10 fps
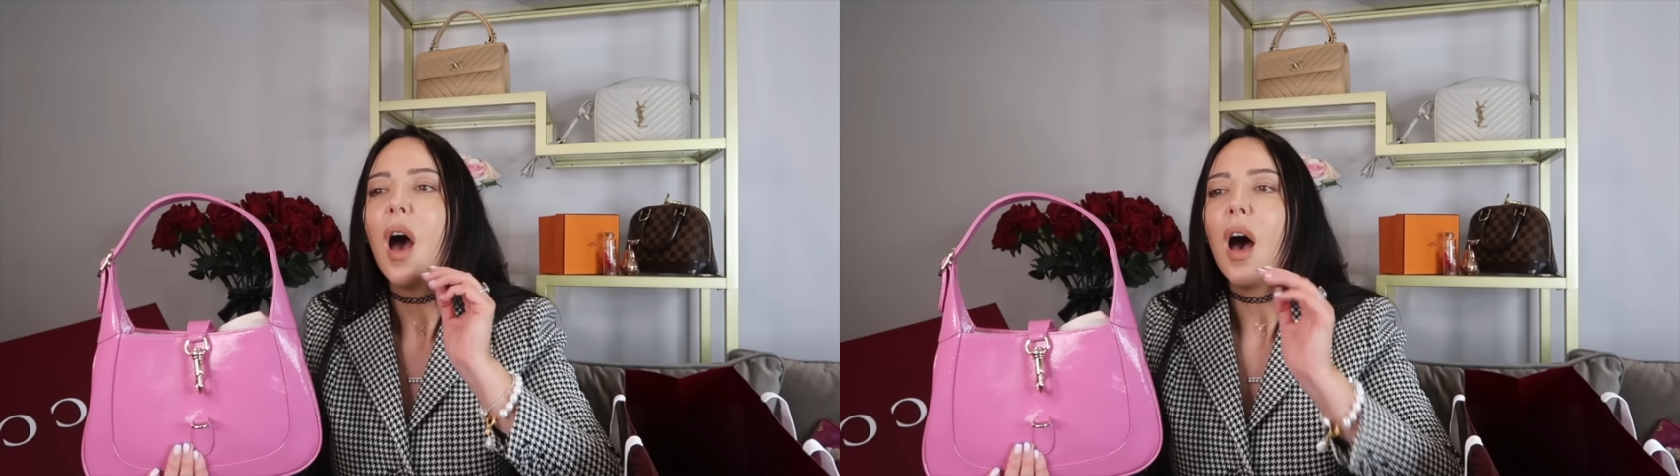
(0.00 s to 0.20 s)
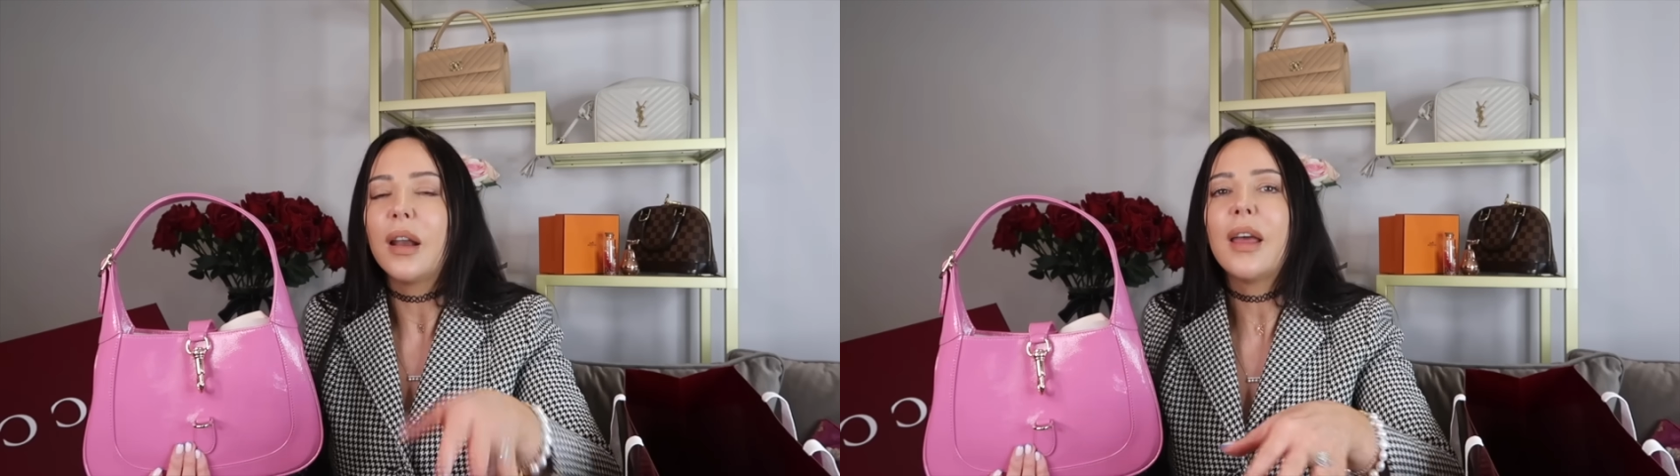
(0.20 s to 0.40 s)

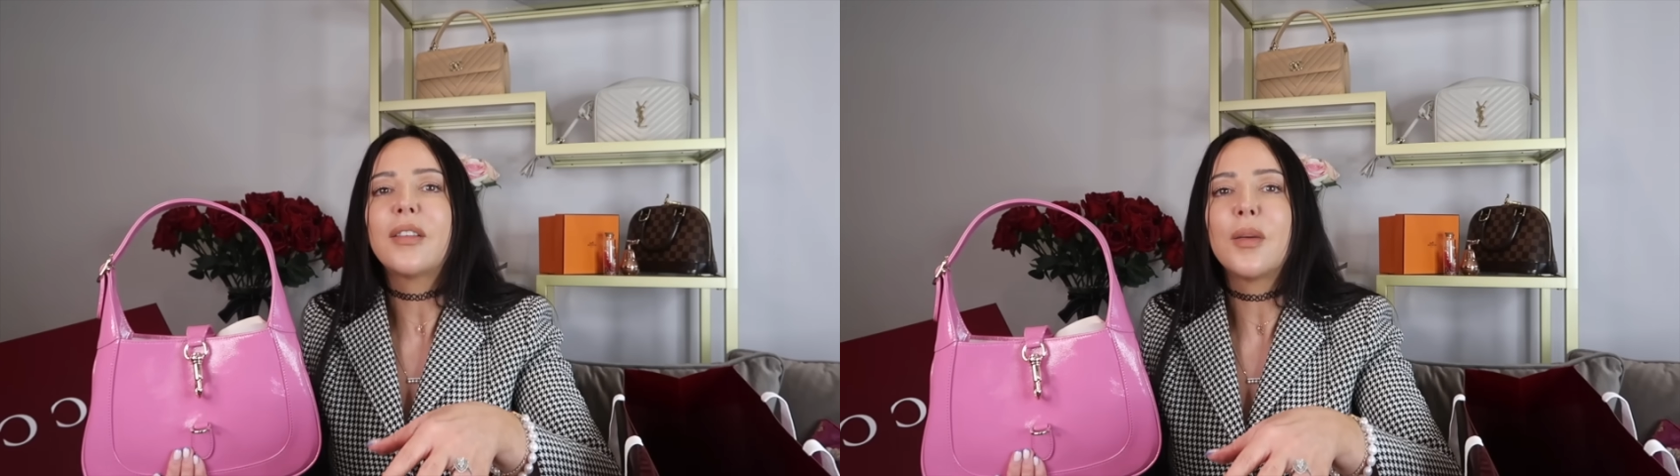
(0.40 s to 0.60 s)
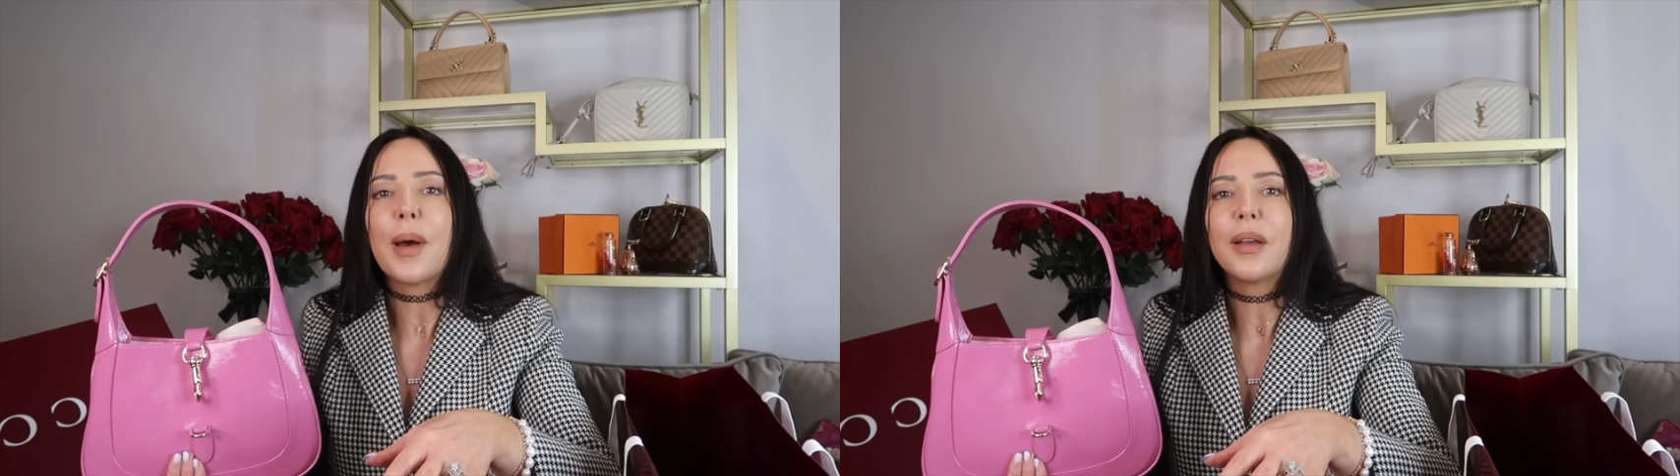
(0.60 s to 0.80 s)
I
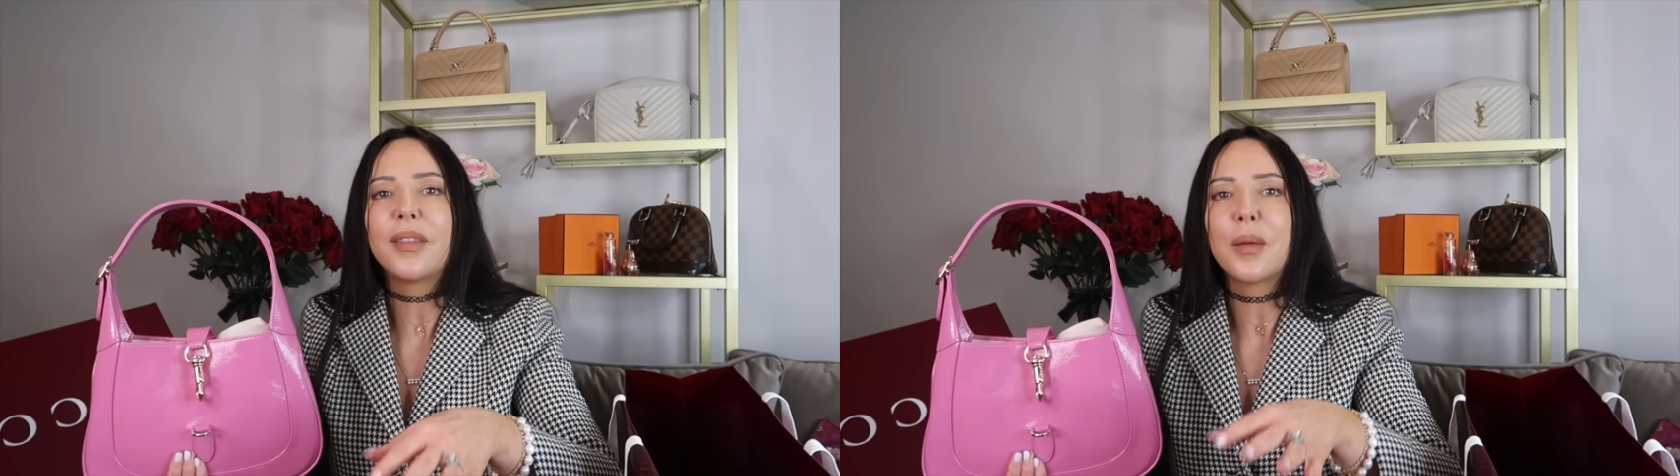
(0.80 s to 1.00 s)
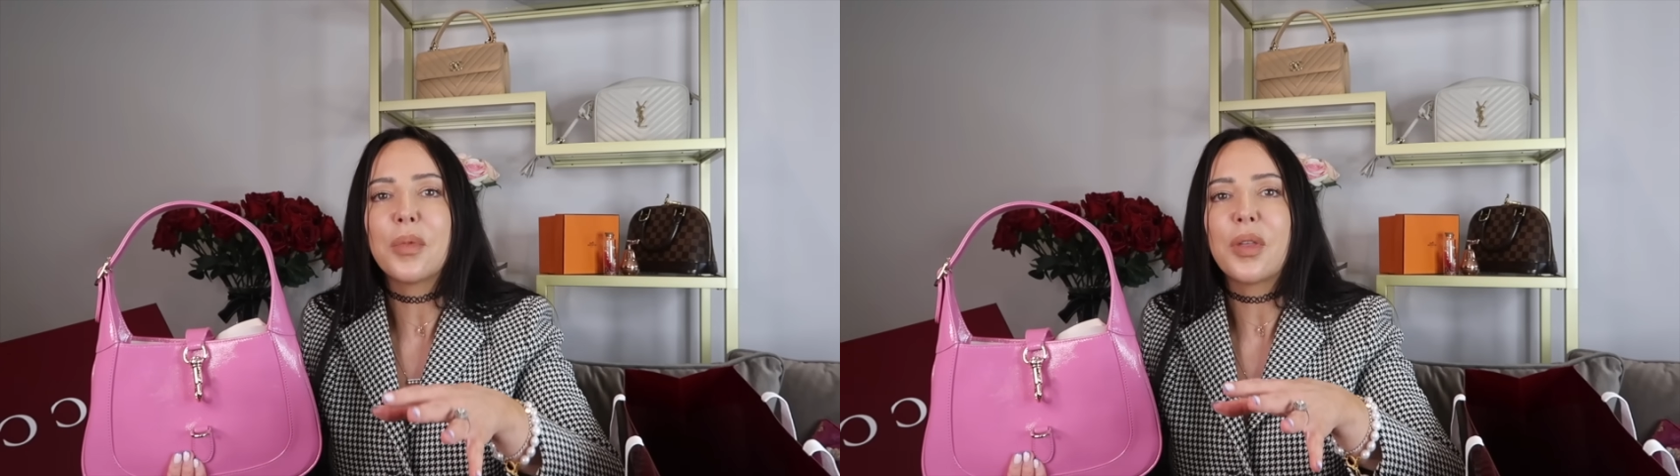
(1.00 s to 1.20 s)
like to buy
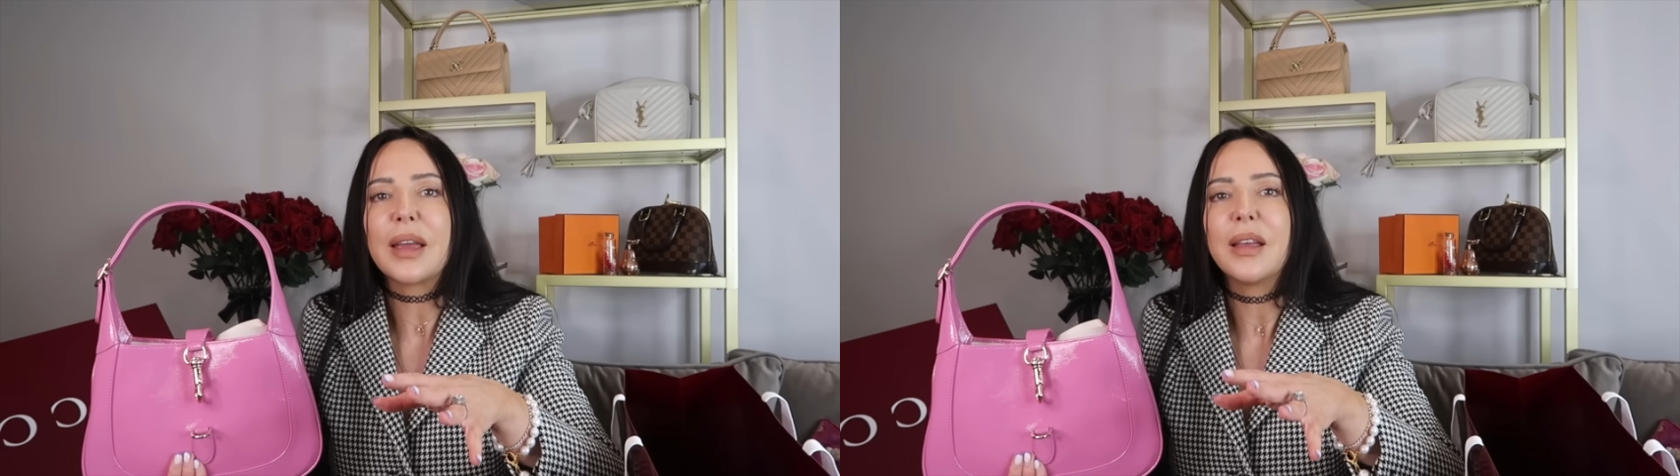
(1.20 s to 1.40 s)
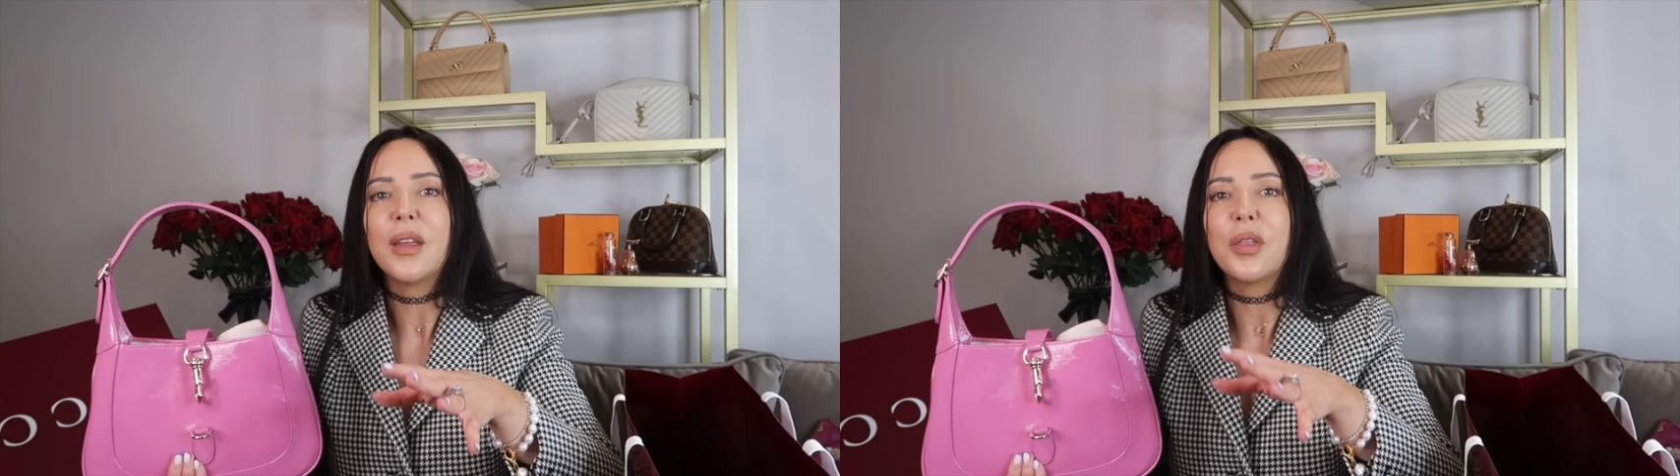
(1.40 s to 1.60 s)
something